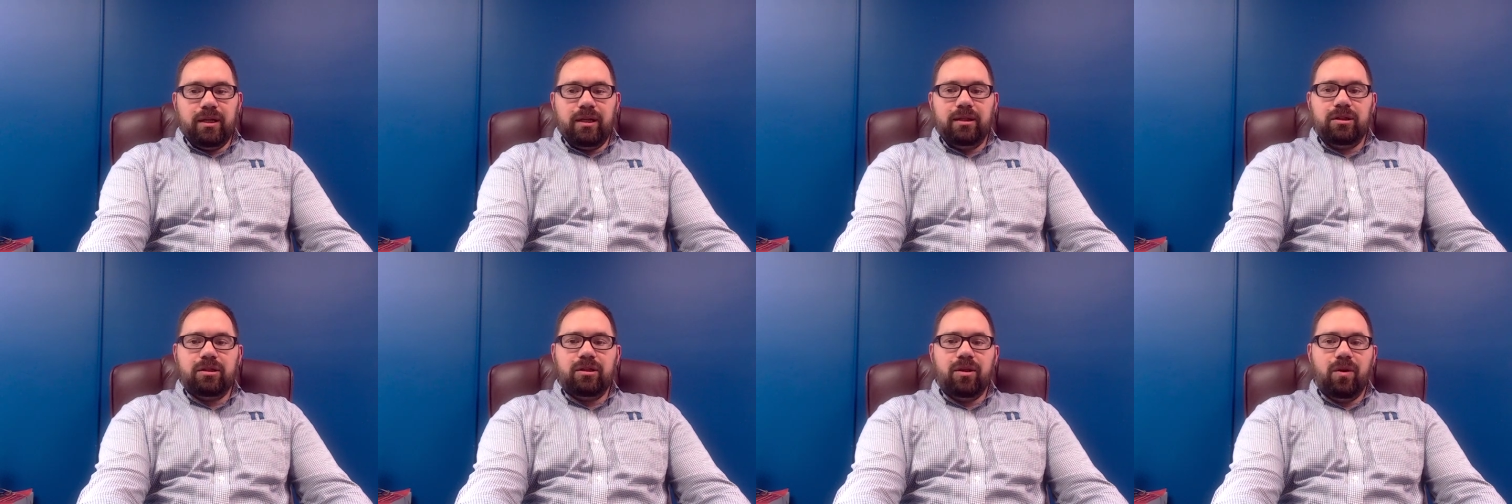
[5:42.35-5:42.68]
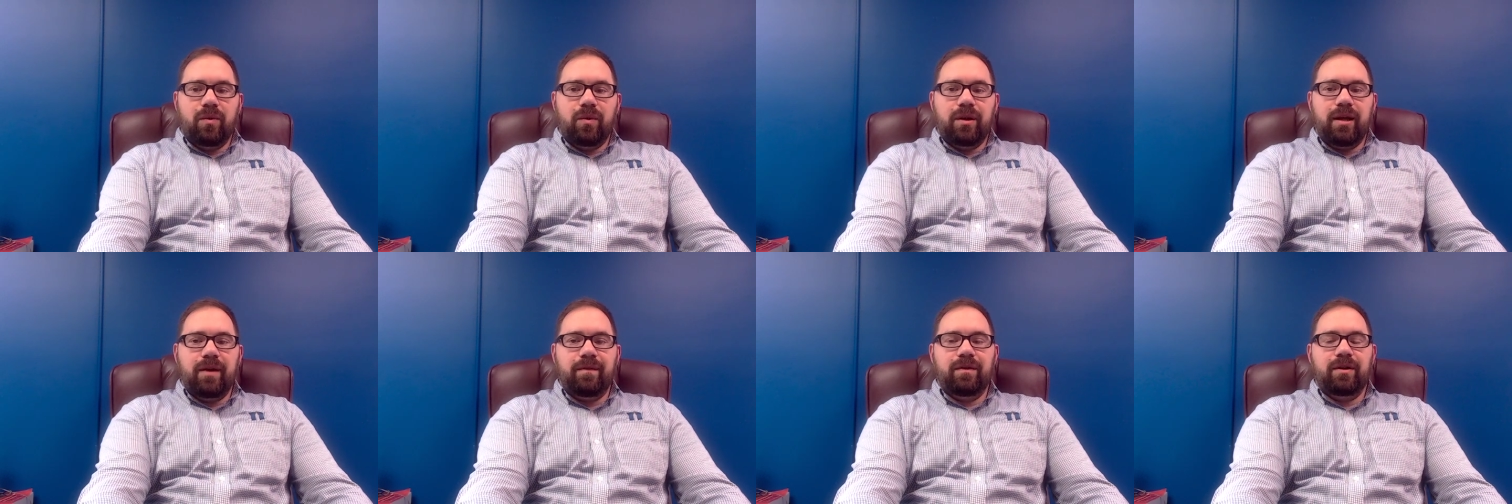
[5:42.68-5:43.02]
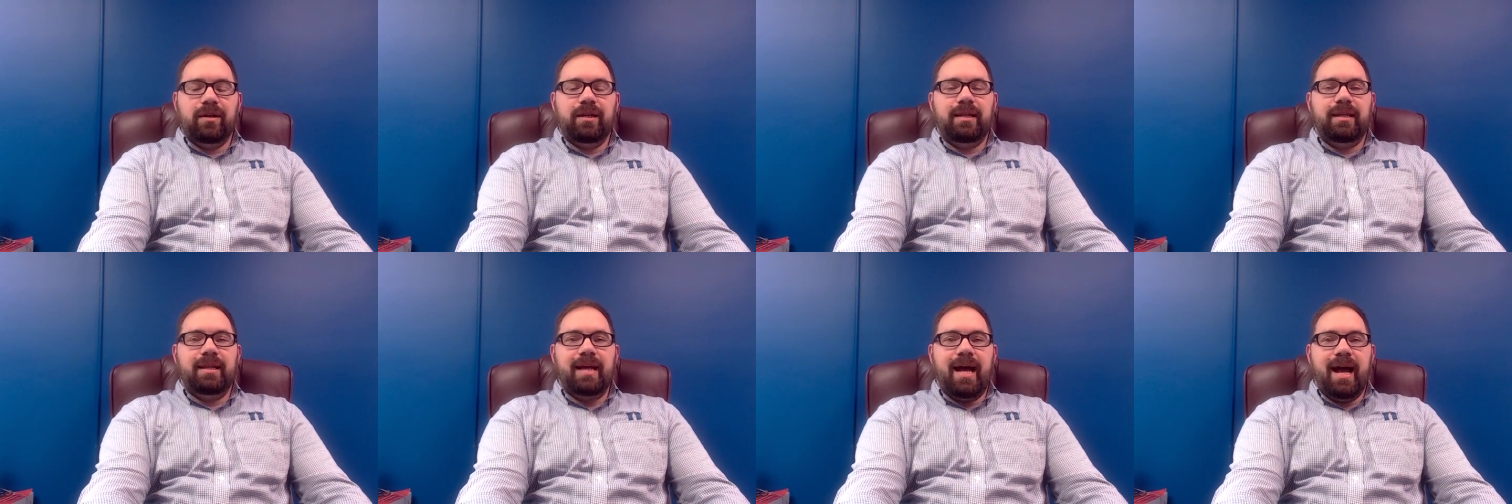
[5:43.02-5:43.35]
And so whatever
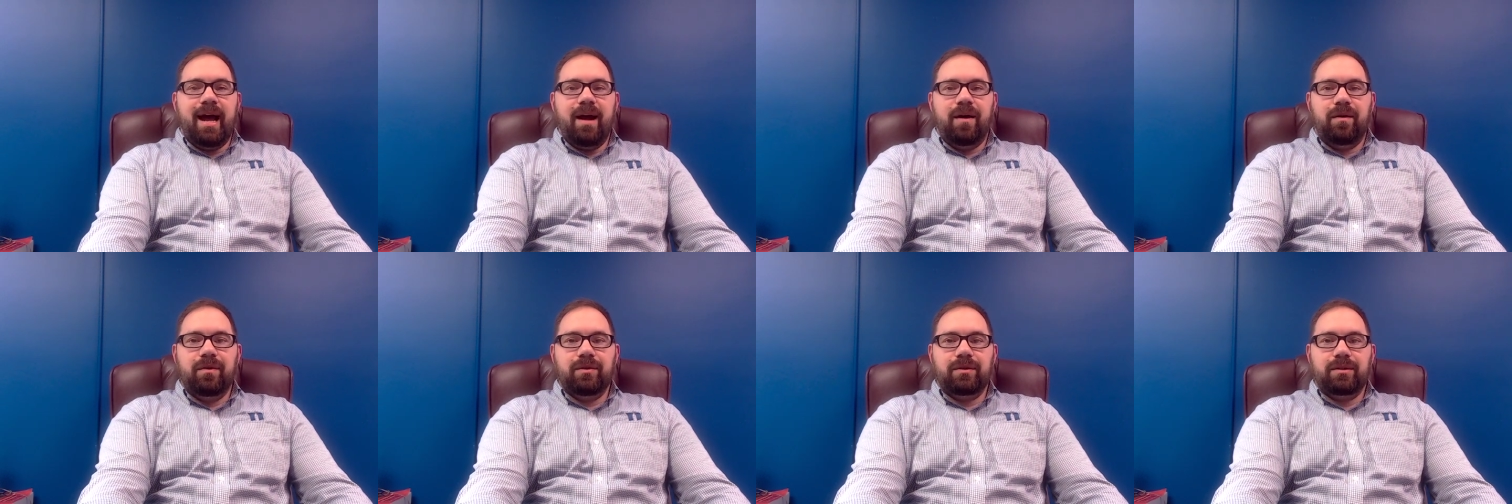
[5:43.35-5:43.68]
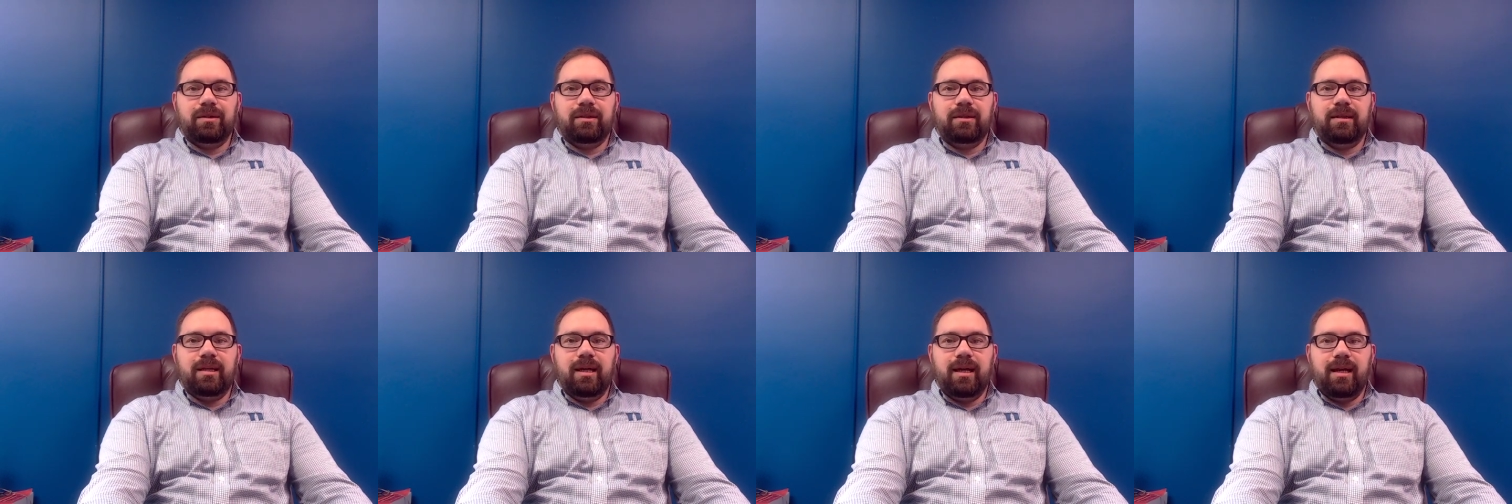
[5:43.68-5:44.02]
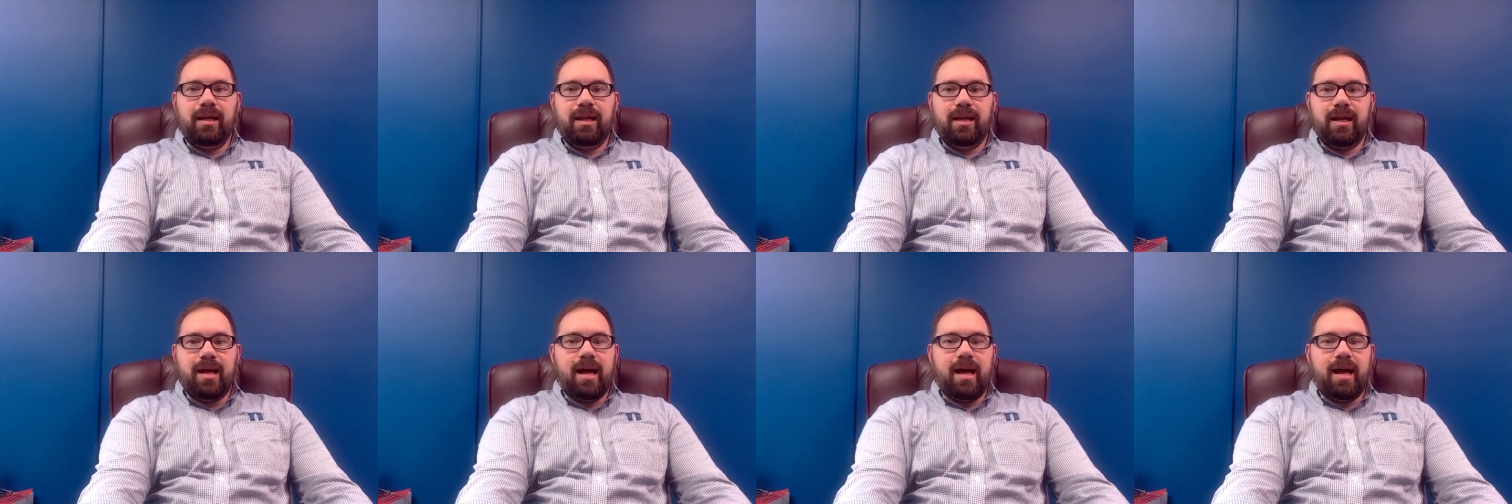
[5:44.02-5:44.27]
doubts that